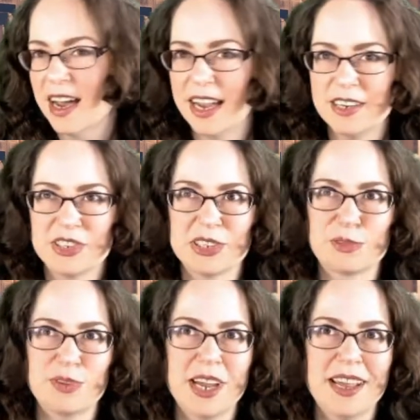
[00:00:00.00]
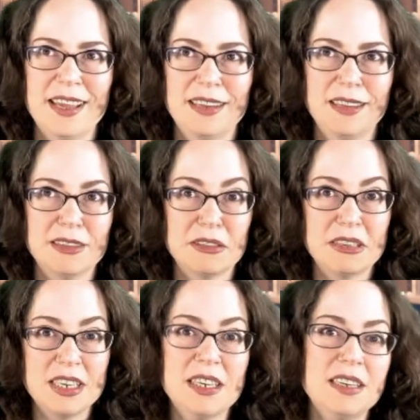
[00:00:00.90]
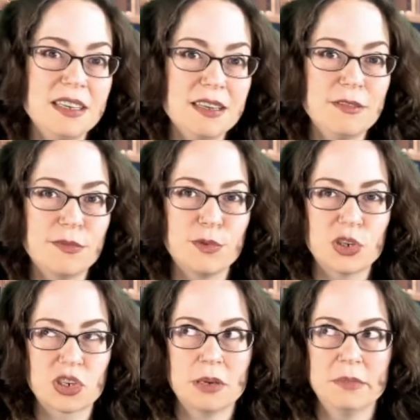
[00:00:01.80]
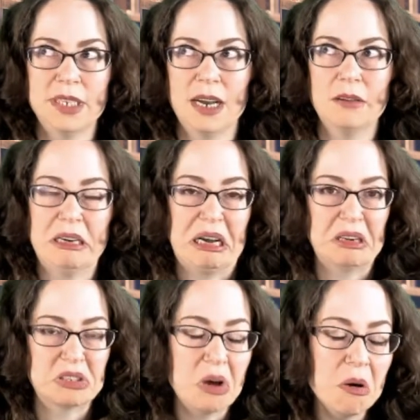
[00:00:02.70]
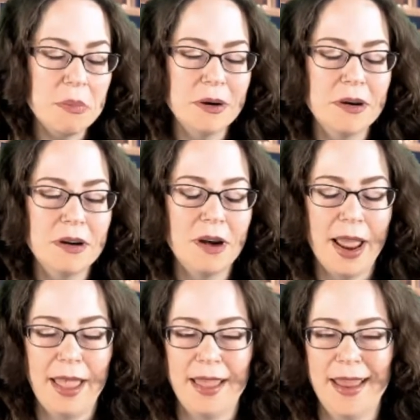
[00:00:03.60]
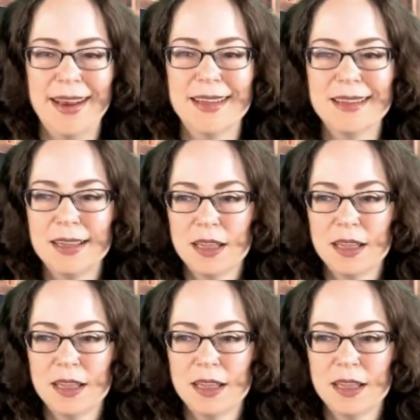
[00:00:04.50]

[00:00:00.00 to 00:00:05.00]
I just read Little Eve, which comes out in October, and